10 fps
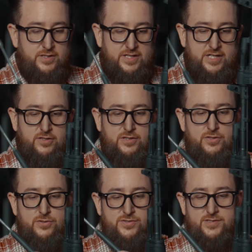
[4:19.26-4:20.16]
Again, you can
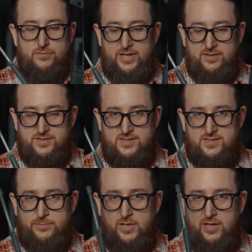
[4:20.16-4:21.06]
use the rail
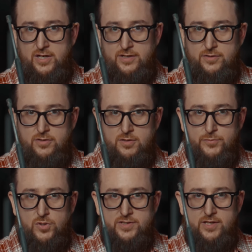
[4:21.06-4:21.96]
system on your
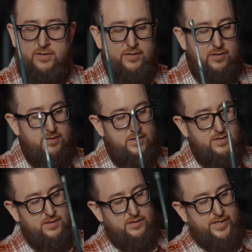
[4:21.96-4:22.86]
bolt carrier,
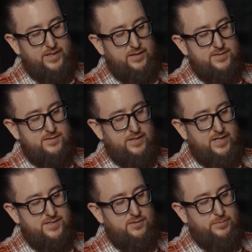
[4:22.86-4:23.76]
lock it into the
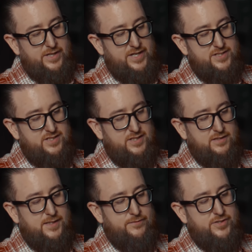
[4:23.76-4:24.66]
gas tube latch,
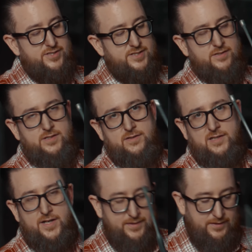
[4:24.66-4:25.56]
get leverage, and
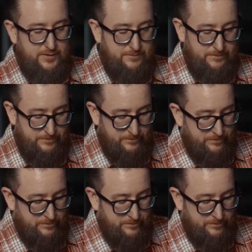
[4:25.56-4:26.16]
lock it in.